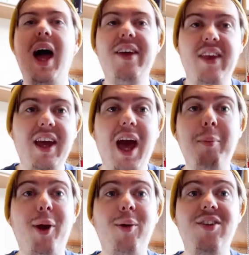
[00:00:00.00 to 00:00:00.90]
I think
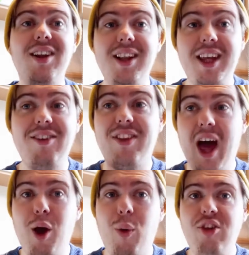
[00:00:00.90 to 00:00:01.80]
I'm going to leave
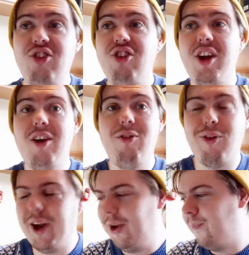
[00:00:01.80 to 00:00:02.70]
that question
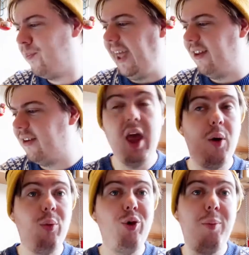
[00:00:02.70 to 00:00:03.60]
free. 8.
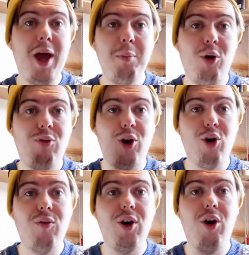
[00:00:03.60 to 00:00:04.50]
Will you pay more for a
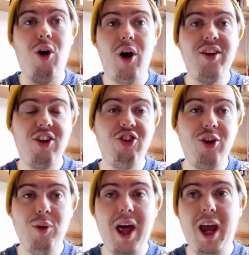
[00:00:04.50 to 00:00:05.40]
cover or
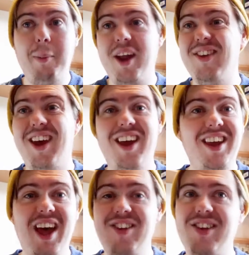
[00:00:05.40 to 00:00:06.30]
edition you like better?
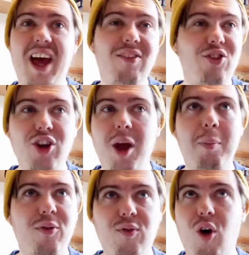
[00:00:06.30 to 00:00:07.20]
Yes, I've done
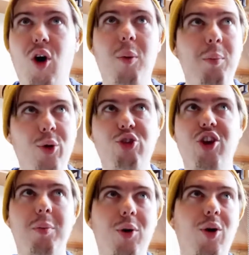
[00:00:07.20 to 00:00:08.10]
it before,
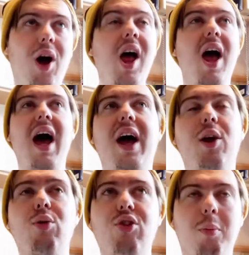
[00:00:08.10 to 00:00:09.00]
much and more. I
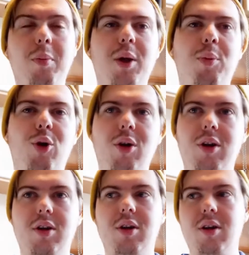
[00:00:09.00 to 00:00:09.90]
know some people
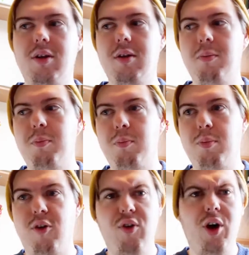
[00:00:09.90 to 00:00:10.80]

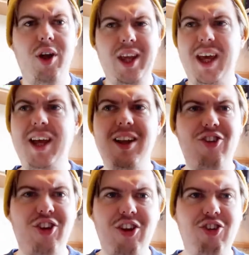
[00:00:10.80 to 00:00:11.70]
prefer the
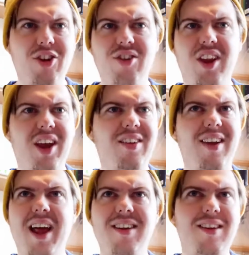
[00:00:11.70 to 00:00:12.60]
English editions and they
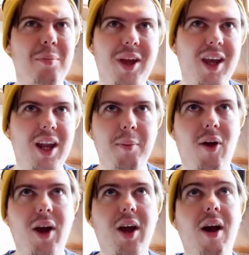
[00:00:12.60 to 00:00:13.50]
tend to be in
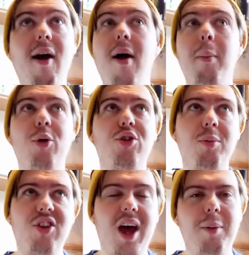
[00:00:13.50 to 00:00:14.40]
America, but
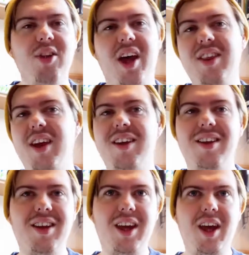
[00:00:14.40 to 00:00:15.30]
sometimes I think
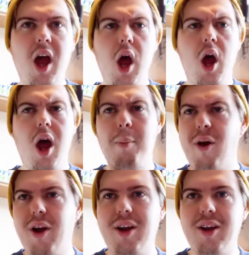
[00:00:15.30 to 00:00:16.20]
that the
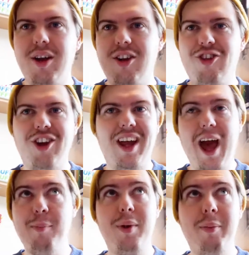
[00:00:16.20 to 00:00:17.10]
American edition
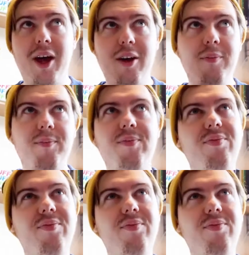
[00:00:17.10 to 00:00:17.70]
can be better.